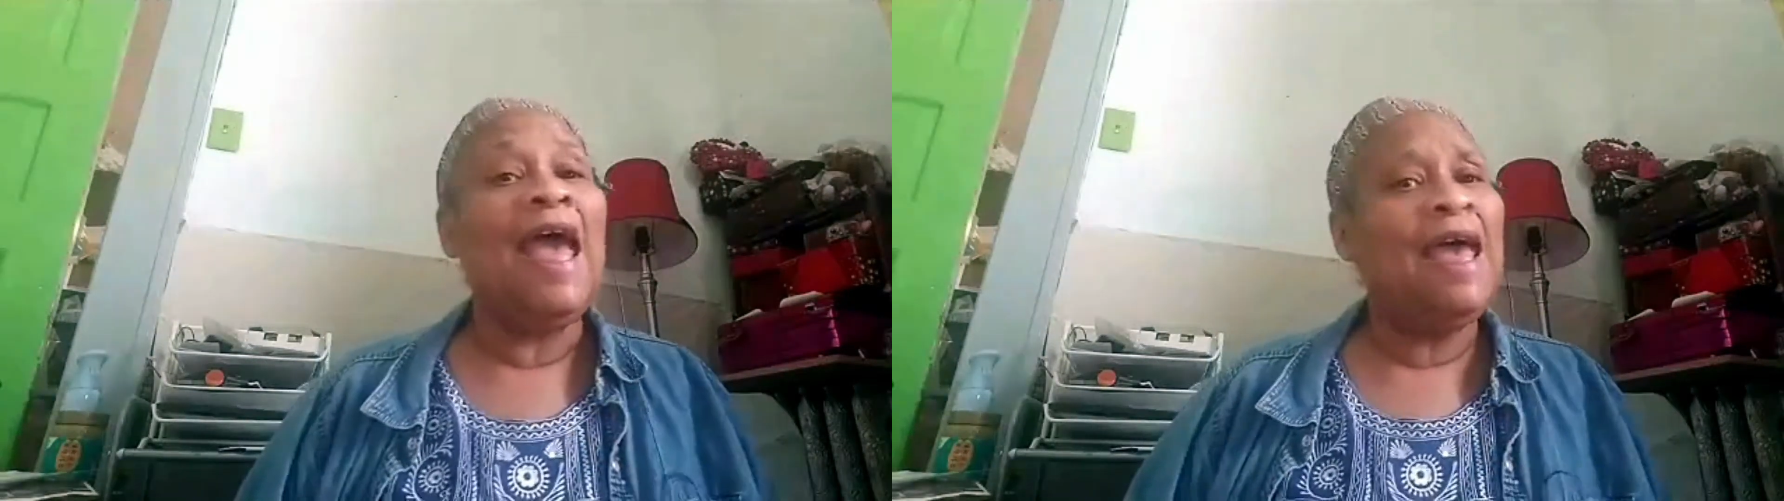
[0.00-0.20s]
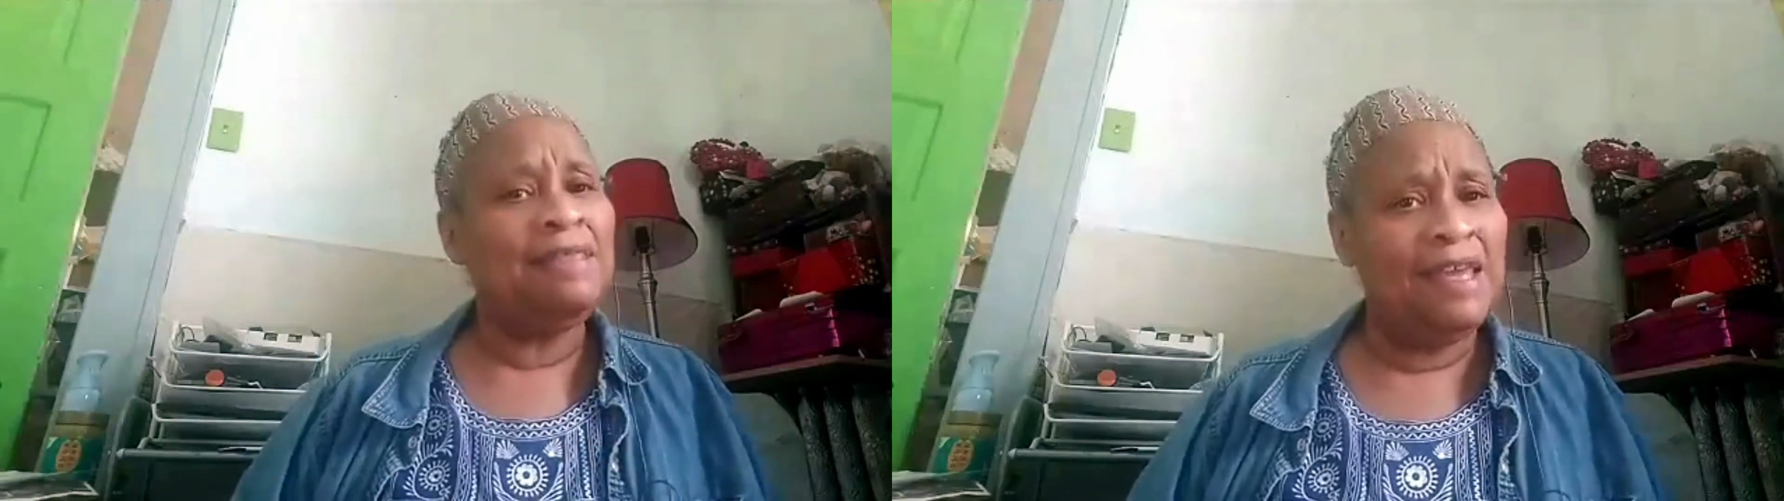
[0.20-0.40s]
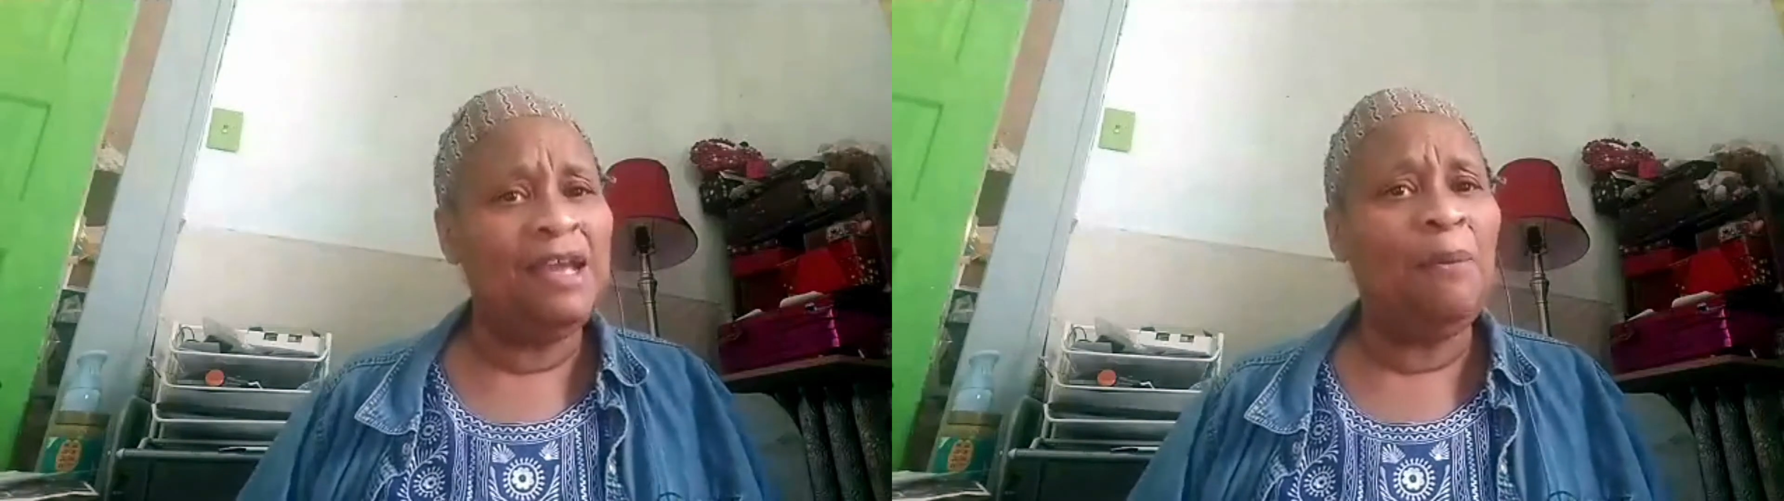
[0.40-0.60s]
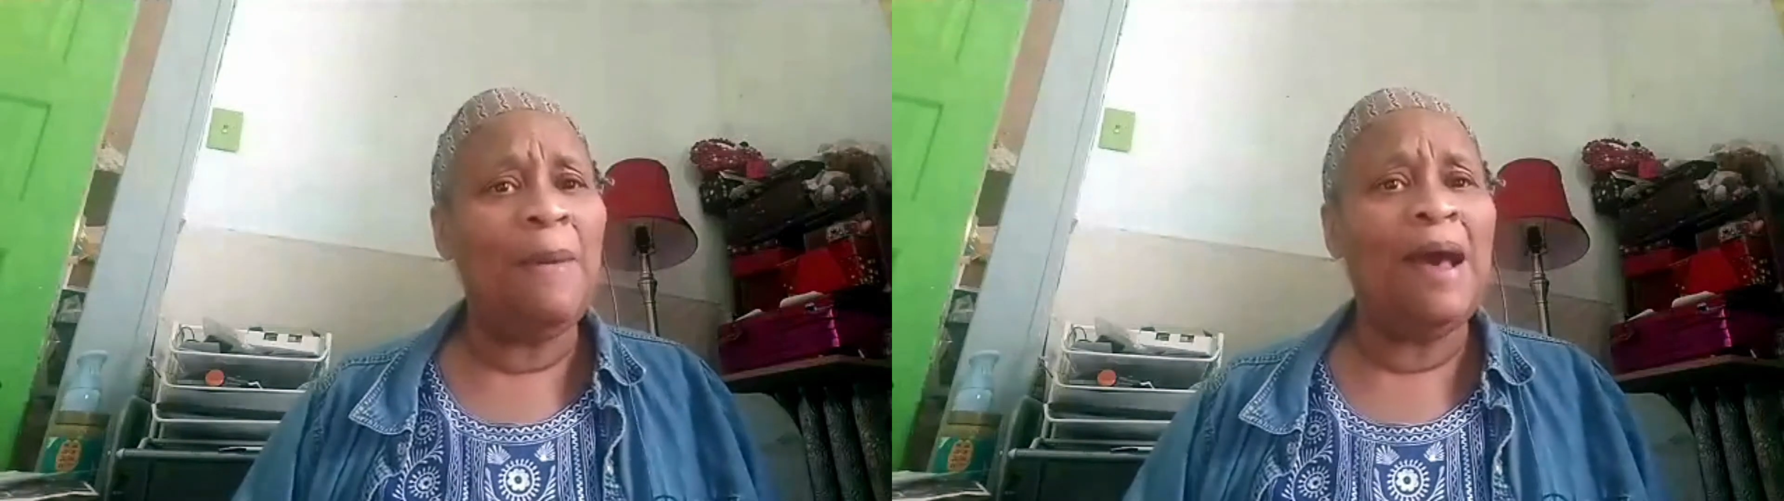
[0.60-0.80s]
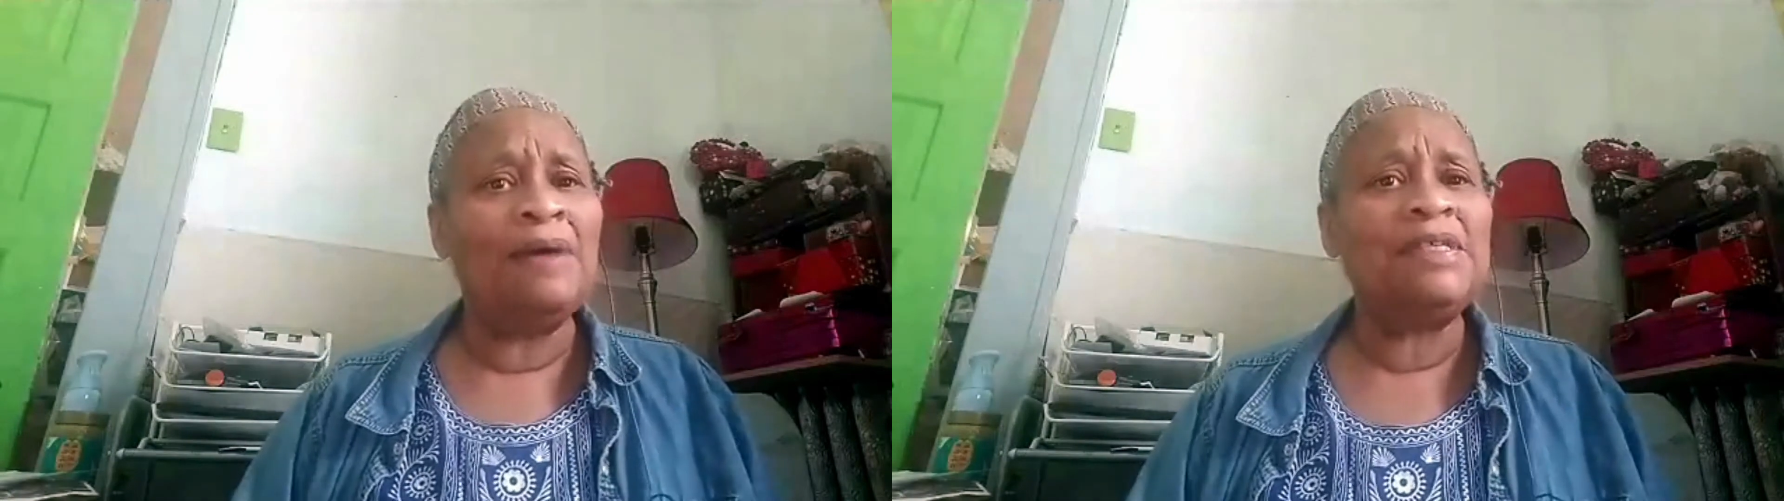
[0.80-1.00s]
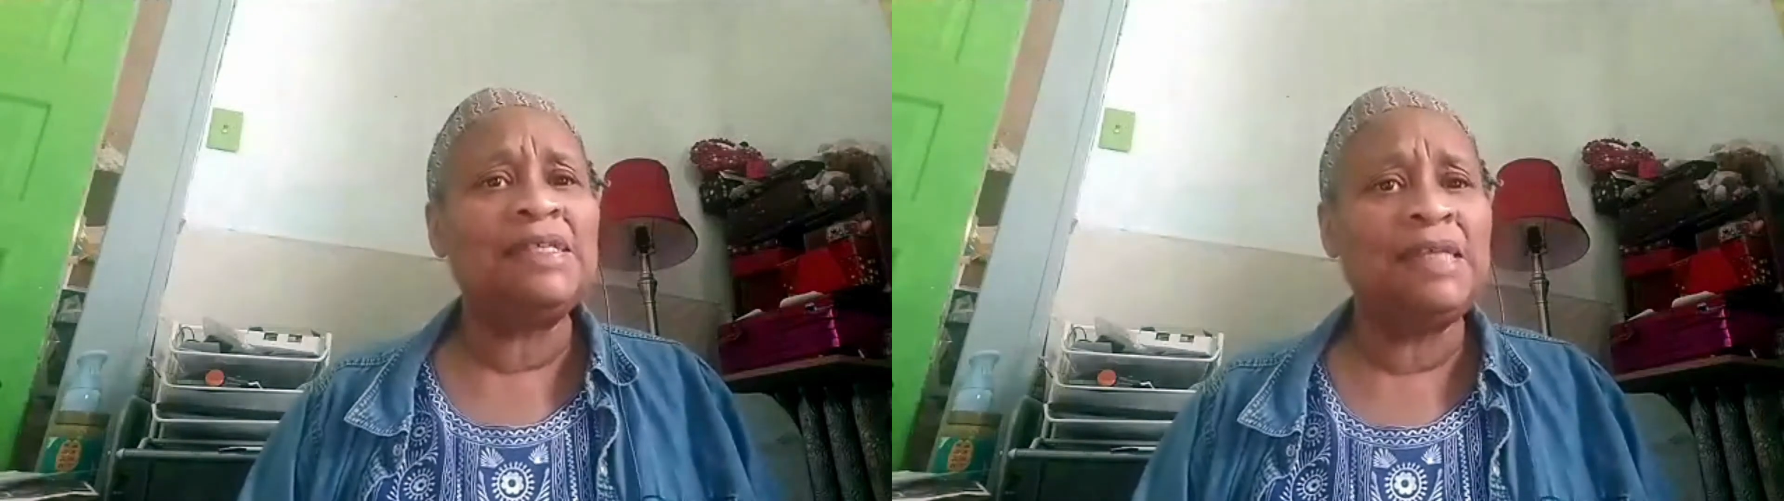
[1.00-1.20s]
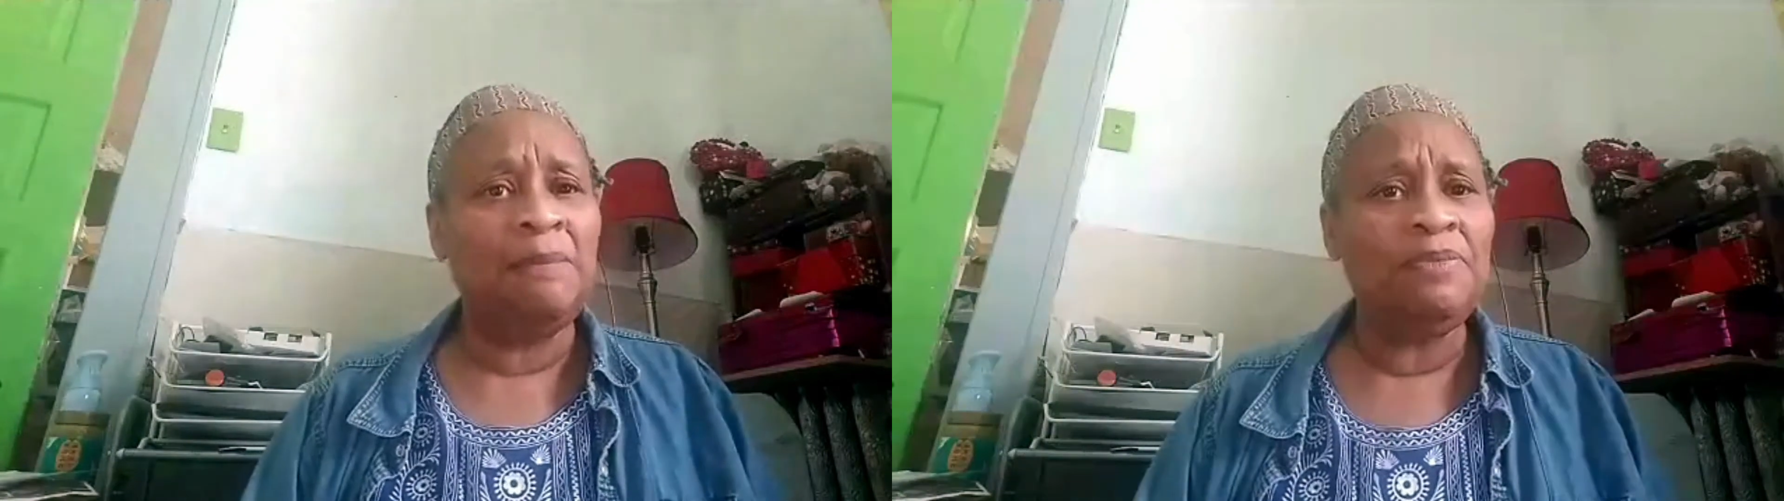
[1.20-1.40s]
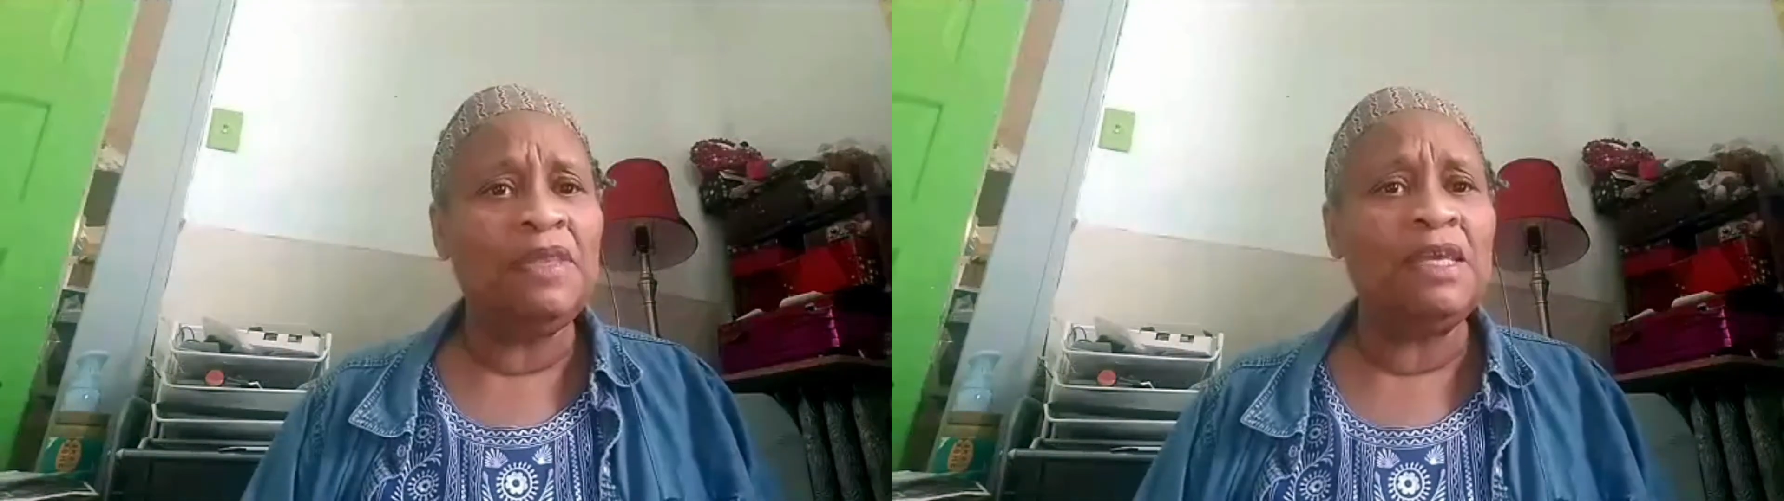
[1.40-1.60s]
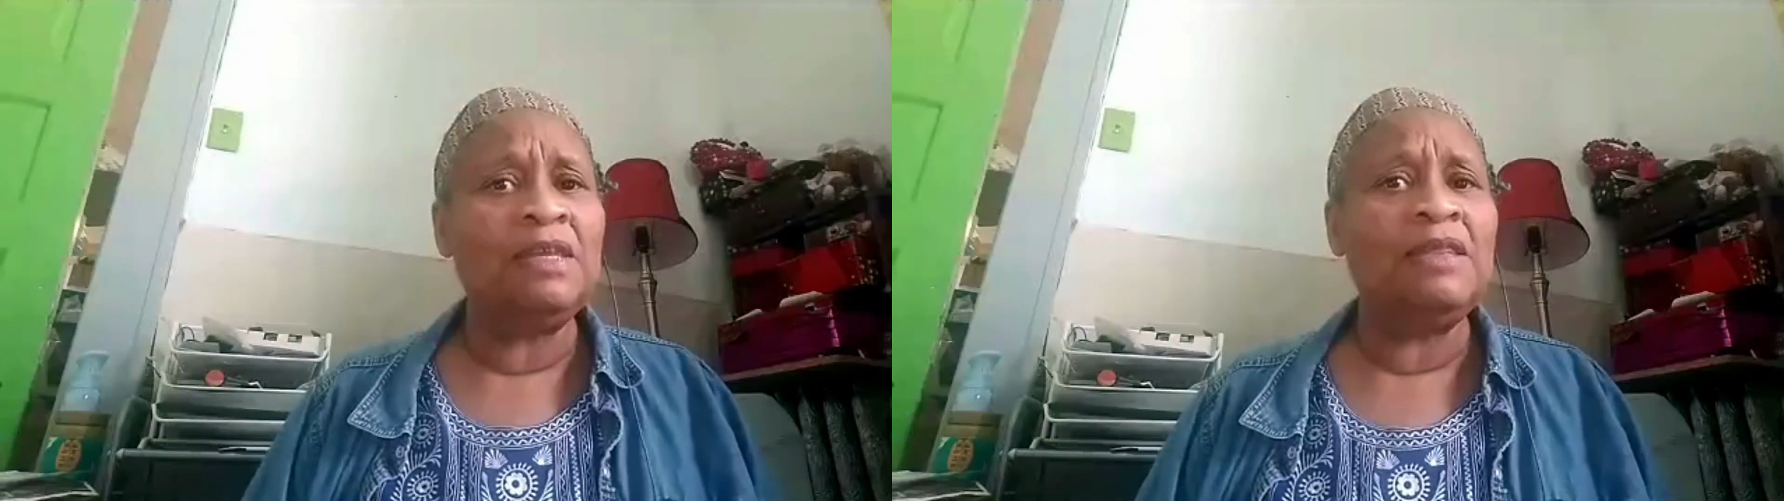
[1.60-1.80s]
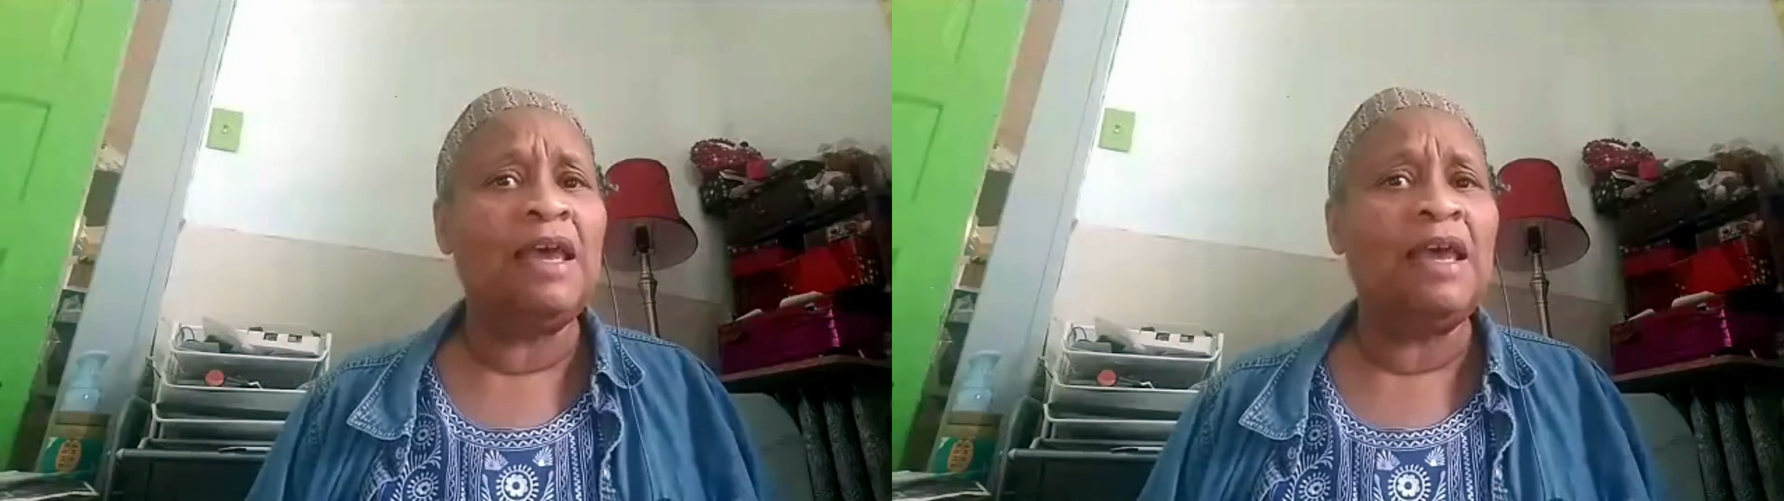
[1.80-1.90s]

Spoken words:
and think about something